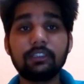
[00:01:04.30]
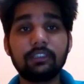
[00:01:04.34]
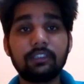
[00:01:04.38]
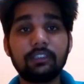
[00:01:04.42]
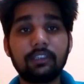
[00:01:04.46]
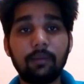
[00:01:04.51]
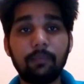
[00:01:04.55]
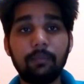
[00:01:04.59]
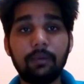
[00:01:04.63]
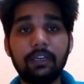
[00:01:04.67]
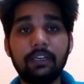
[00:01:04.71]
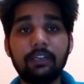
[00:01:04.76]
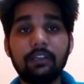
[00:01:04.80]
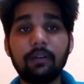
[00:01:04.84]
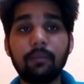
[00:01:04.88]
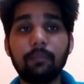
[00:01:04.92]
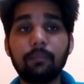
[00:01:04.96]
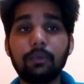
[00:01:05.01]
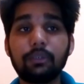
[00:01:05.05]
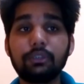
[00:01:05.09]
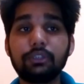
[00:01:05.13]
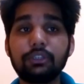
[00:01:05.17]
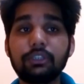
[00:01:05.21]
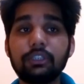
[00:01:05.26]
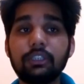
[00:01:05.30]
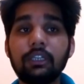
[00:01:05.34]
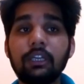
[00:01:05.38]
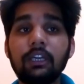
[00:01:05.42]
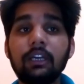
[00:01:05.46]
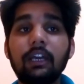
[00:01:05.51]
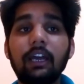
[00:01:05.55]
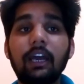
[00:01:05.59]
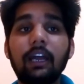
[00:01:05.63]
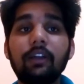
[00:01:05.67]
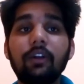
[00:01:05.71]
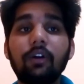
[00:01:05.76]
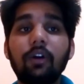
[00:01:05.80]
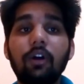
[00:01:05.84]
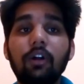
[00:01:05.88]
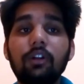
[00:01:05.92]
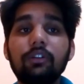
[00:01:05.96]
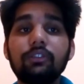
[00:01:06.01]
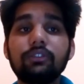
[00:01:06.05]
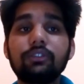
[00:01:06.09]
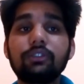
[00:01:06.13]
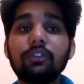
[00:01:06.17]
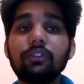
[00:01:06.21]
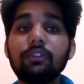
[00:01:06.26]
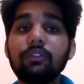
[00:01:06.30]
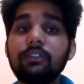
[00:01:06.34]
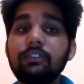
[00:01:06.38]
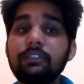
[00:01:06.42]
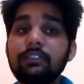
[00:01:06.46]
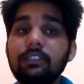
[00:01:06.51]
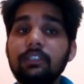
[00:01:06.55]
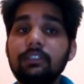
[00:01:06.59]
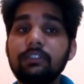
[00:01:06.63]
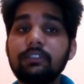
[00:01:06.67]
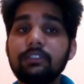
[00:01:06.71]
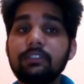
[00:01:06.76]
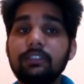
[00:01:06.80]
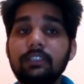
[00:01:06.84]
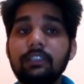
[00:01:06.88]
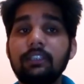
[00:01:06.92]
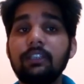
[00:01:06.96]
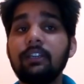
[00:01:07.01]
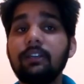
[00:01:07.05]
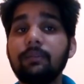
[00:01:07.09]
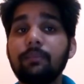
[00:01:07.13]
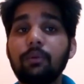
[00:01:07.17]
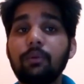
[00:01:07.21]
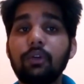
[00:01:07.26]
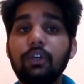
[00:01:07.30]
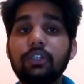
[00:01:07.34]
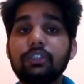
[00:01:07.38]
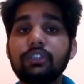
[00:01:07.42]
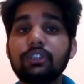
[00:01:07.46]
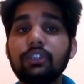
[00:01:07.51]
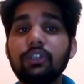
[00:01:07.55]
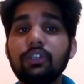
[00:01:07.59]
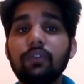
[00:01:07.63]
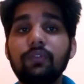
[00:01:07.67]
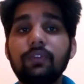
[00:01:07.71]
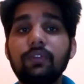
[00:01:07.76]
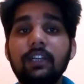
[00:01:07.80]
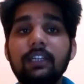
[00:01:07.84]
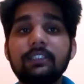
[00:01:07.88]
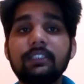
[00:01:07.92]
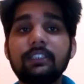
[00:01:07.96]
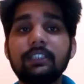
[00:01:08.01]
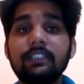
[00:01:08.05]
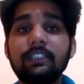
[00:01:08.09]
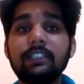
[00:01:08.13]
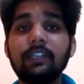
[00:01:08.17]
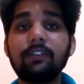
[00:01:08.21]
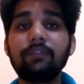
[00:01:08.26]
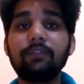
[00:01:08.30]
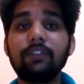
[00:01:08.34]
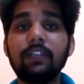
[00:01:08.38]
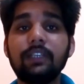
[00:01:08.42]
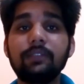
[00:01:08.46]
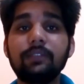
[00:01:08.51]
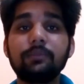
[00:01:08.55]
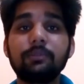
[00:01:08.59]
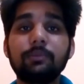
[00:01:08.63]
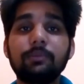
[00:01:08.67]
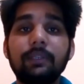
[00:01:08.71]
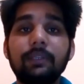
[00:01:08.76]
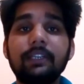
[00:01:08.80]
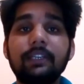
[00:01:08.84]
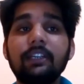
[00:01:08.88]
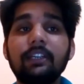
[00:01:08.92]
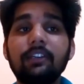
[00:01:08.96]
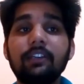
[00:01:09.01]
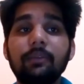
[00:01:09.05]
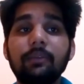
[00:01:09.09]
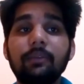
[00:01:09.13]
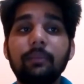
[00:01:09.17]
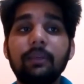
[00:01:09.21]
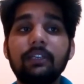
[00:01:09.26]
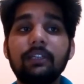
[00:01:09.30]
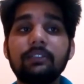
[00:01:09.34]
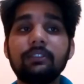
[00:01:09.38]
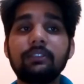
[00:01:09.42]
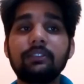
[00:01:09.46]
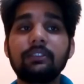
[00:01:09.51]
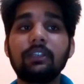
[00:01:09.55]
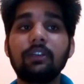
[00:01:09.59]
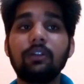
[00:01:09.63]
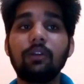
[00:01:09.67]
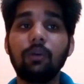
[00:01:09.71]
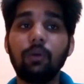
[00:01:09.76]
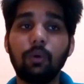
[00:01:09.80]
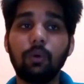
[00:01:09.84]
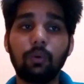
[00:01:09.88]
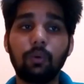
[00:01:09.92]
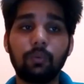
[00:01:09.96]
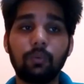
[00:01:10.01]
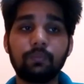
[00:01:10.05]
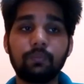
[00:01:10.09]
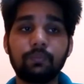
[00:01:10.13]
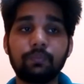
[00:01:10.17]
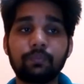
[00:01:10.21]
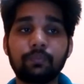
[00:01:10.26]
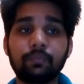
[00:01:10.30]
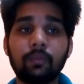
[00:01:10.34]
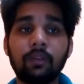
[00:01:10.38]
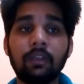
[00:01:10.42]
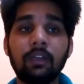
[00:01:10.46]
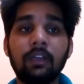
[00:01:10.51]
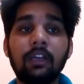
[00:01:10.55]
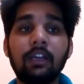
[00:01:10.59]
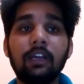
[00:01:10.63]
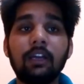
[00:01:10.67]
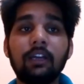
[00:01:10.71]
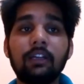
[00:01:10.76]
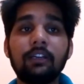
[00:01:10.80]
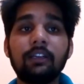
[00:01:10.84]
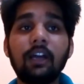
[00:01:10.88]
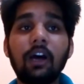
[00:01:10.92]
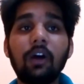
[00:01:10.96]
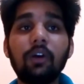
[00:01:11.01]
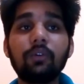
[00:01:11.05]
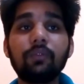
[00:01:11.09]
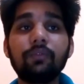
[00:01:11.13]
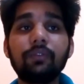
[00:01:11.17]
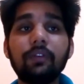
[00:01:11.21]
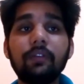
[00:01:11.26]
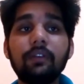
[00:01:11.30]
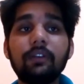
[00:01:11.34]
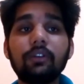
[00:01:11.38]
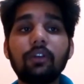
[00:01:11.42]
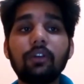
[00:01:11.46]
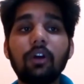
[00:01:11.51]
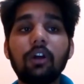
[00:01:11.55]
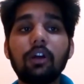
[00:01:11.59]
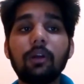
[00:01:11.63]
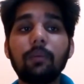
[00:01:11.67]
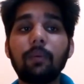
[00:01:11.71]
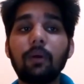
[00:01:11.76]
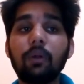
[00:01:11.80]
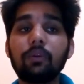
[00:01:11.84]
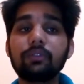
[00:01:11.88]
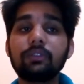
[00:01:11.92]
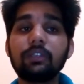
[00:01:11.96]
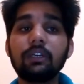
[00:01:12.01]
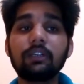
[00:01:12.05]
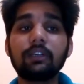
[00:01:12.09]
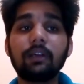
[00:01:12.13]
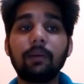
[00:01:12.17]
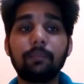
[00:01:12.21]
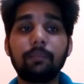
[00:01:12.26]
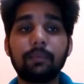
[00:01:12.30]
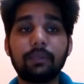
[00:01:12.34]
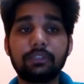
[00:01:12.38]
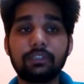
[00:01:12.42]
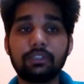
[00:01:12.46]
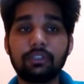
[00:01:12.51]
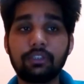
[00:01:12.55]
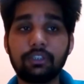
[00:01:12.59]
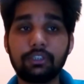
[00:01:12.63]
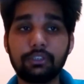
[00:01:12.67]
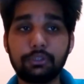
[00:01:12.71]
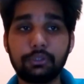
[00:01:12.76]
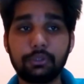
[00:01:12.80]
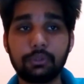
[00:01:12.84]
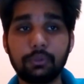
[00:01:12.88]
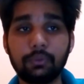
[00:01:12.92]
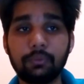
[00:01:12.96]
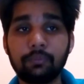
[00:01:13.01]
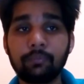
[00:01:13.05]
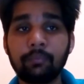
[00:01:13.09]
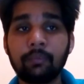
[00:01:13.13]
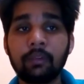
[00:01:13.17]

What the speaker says: in complete combustion and also results in production of less heat and flame speed remains low. Now we will talk about the compression ratio.